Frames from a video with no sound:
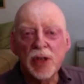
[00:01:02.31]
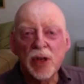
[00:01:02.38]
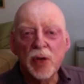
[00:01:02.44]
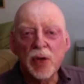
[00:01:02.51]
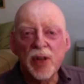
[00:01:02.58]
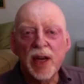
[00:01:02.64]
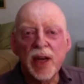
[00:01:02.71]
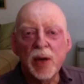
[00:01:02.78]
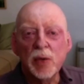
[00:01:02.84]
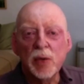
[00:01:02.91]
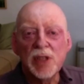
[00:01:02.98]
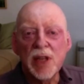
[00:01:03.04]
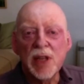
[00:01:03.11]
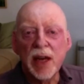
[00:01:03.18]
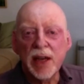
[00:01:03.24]
ago that I
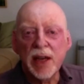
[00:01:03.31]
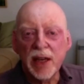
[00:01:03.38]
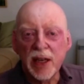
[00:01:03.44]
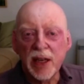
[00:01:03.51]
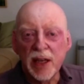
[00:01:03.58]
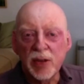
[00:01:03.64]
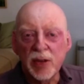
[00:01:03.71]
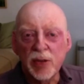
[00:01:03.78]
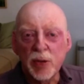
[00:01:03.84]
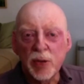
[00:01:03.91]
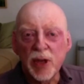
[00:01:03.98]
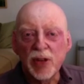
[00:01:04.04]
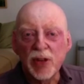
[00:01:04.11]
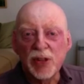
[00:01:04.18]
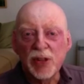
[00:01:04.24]
was not heading
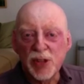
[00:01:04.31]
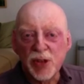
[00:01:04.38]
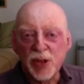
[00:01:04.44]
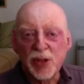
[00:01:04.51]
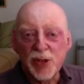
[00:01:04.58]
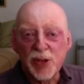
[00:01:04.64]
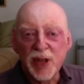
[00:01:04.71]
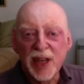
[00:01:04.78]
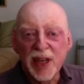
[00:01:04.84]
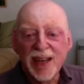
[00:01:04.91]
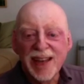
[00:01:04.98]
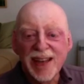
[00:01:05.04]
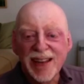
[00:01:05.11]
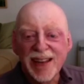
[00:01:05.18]
into another surgery.